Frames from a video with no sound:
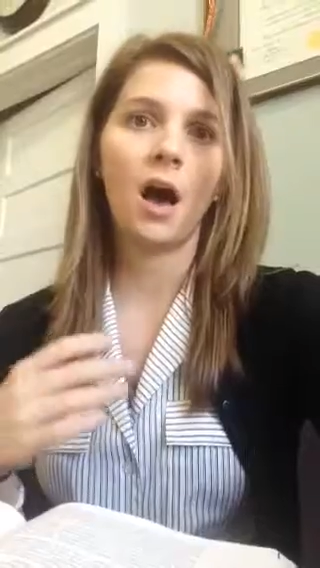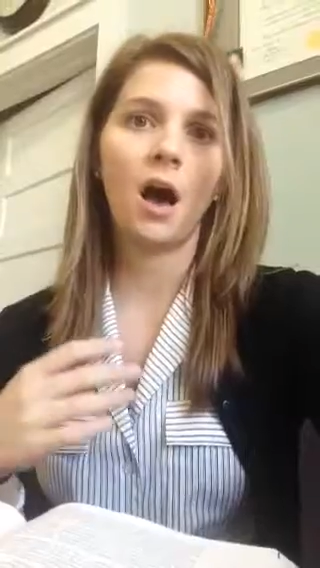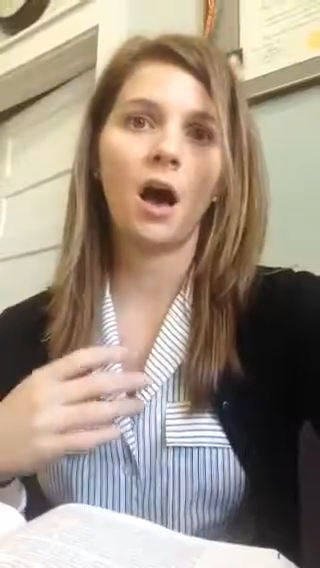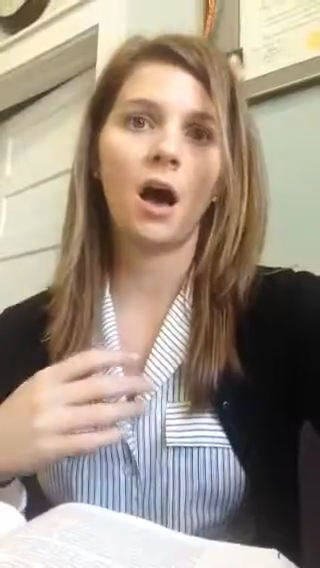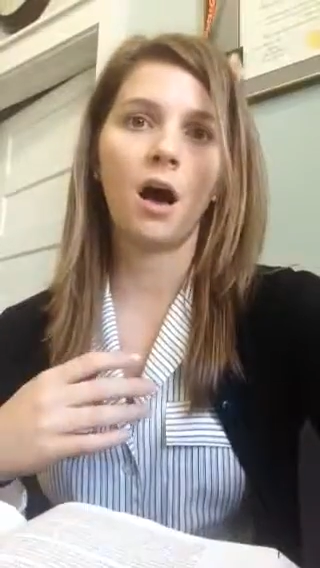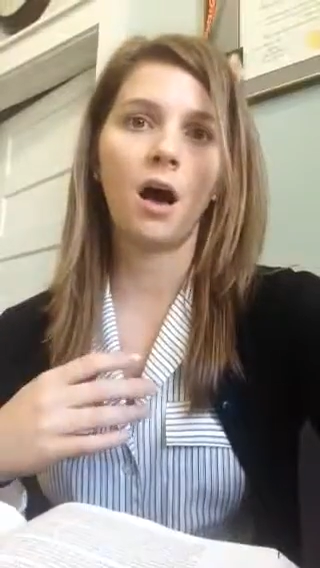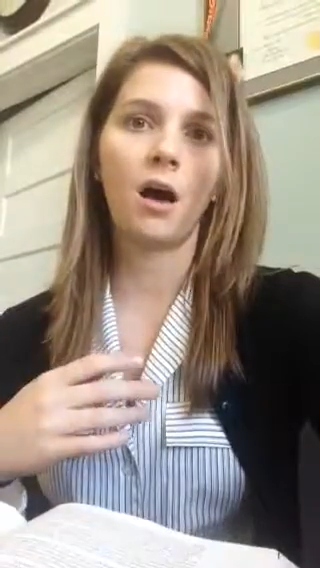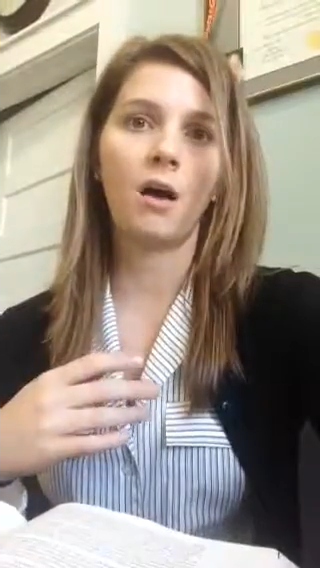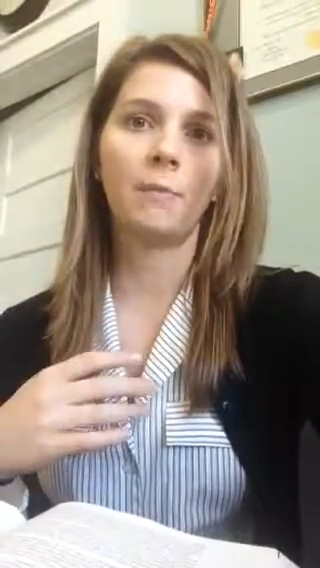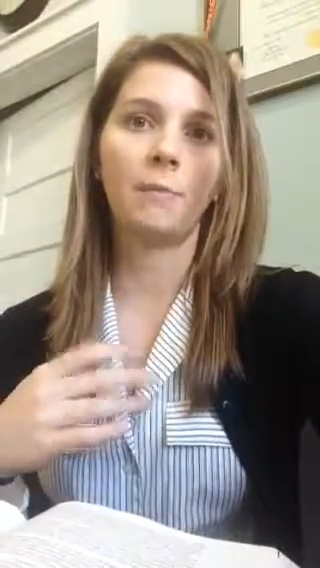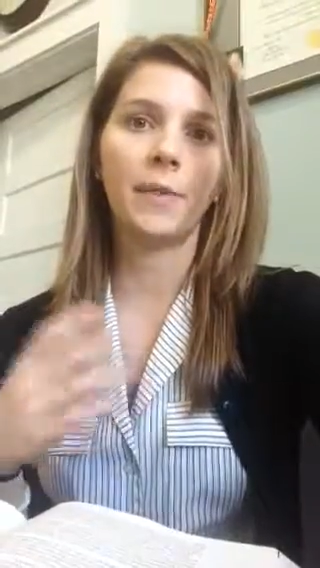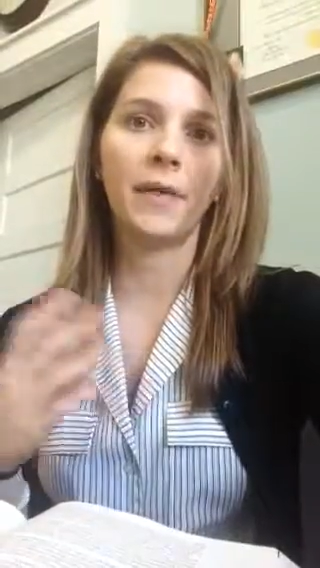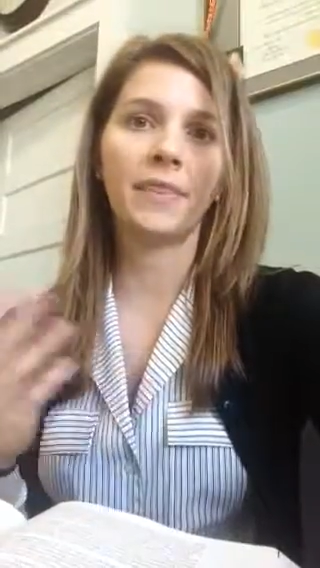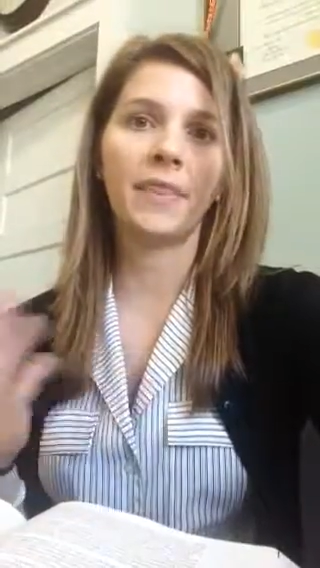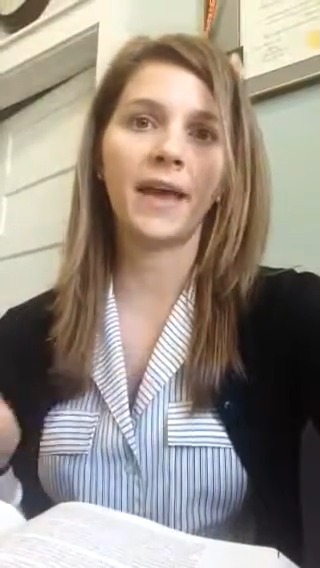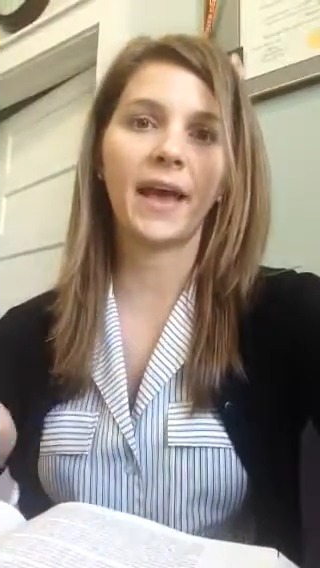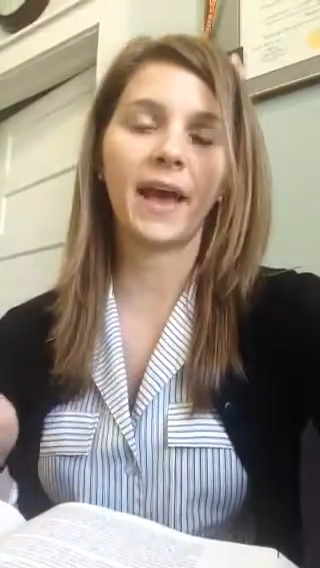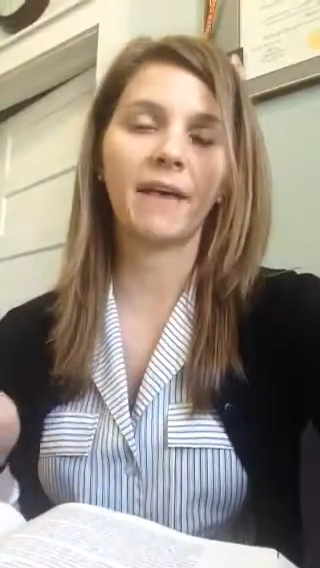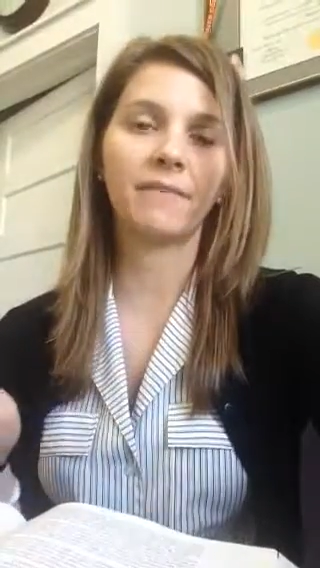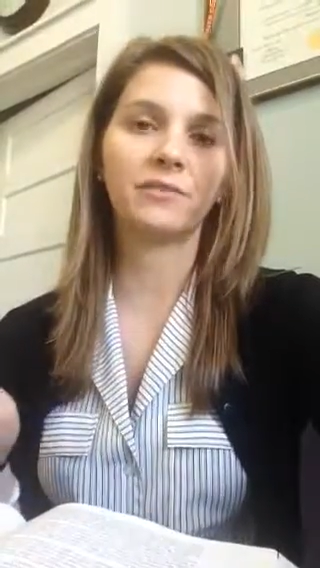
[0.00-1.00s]
And
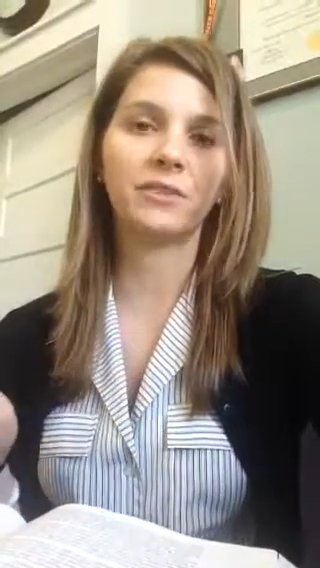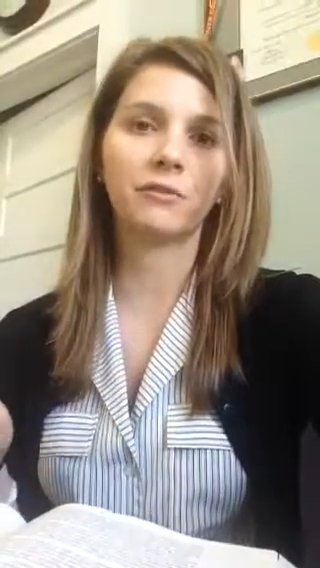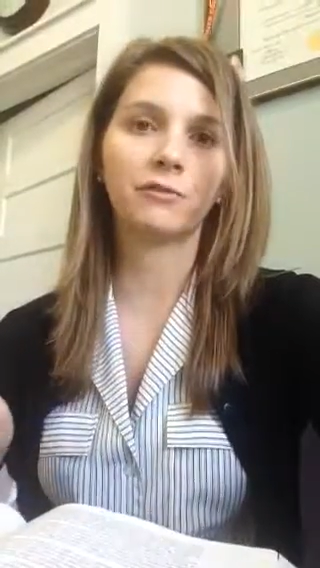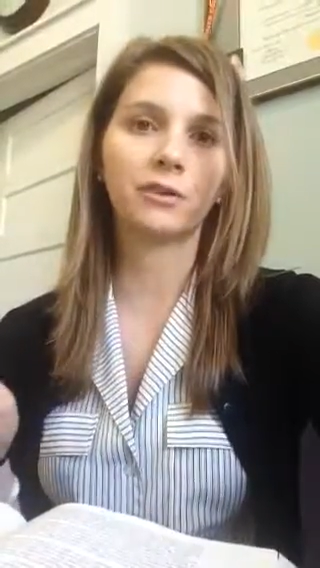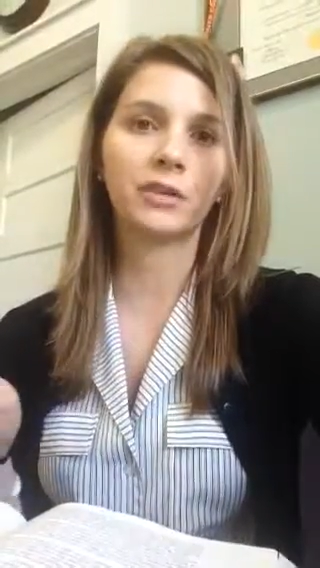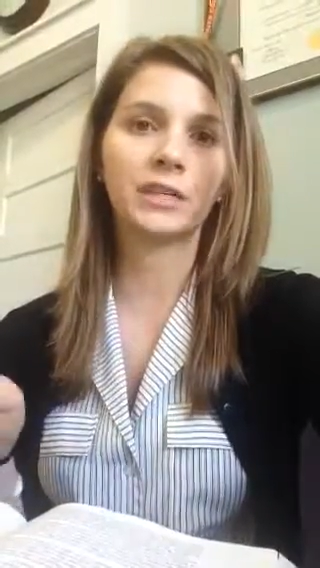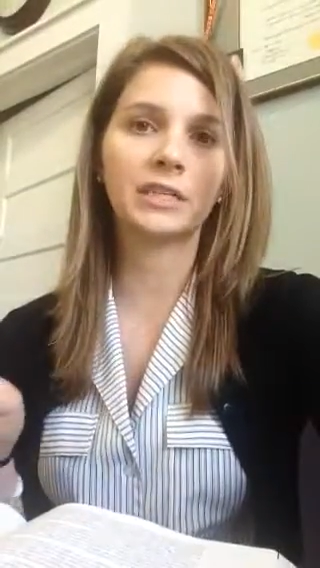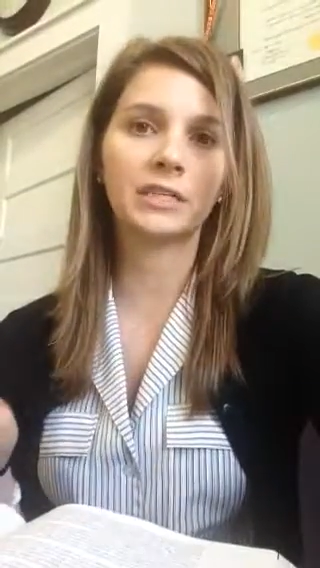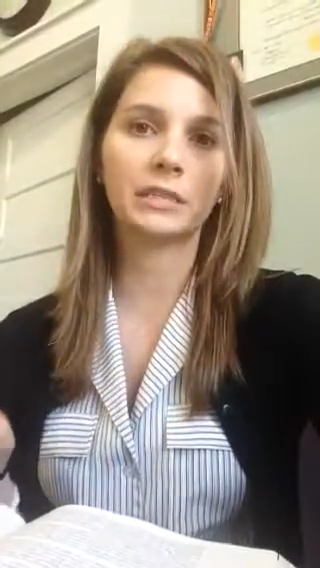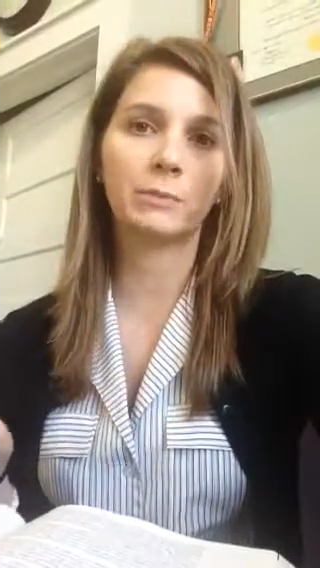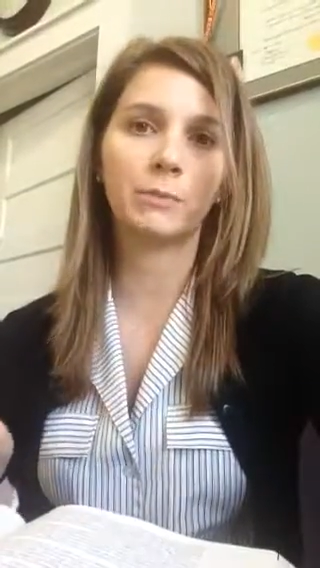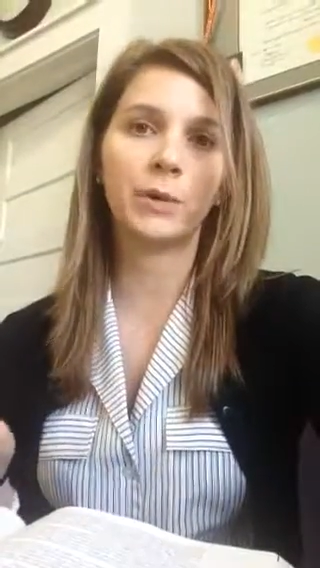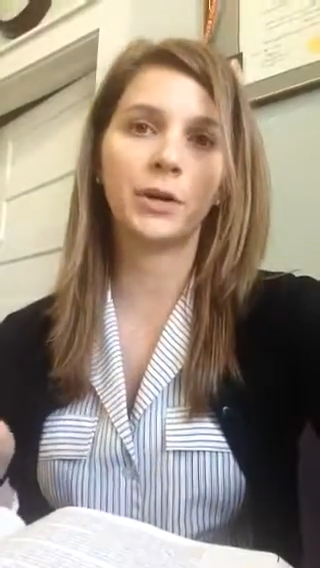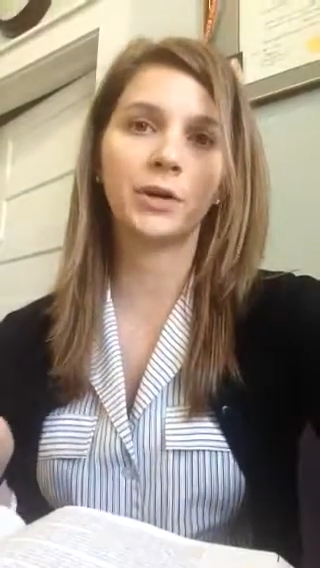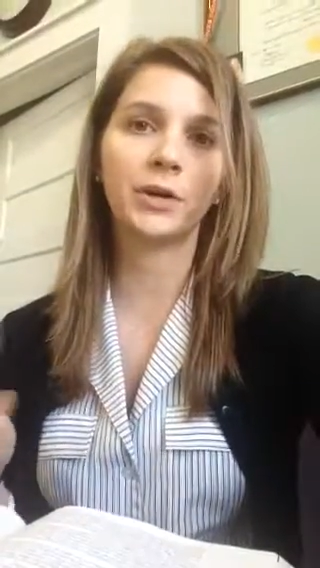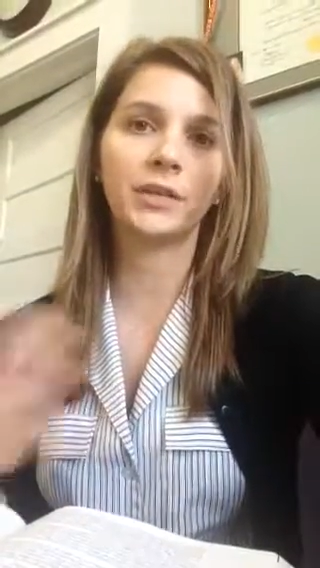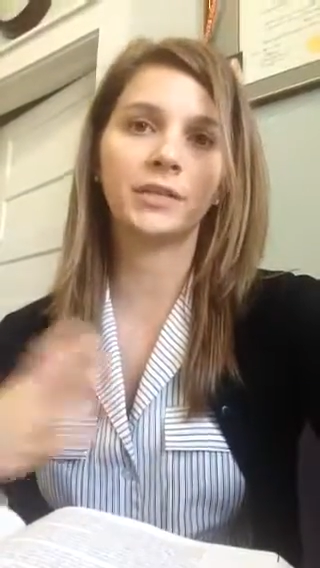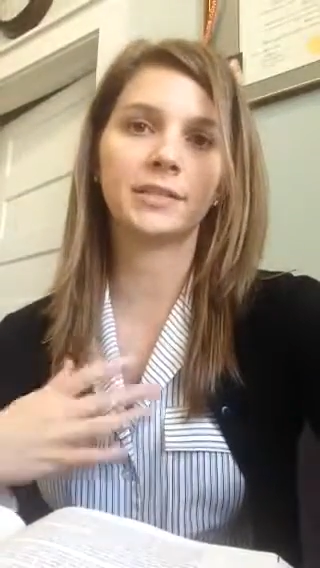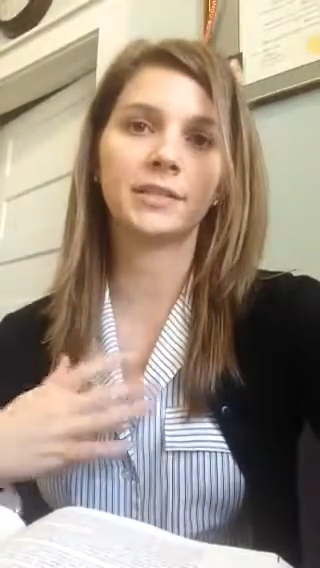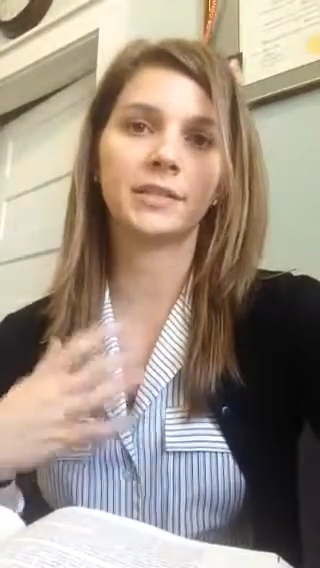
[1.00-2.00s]
they have different
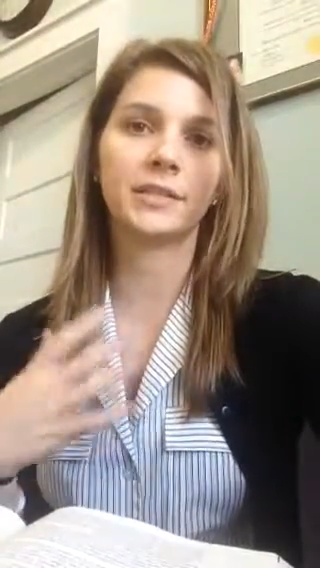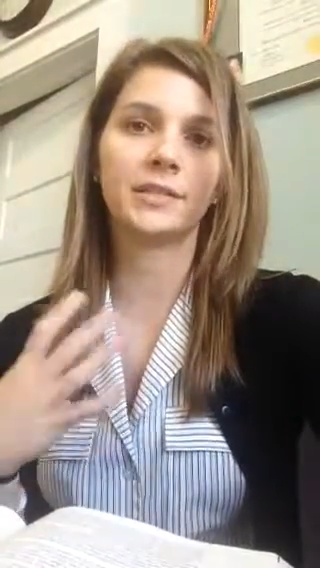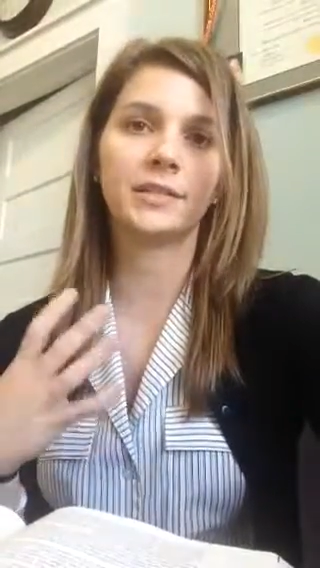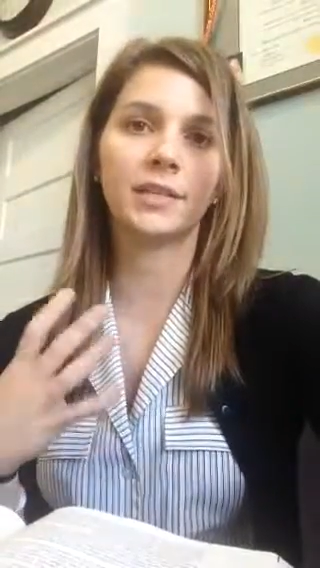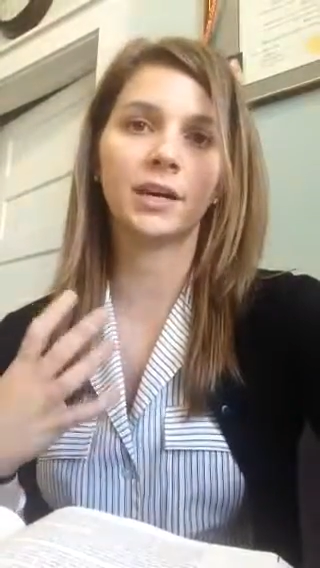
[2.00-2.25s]
experiences.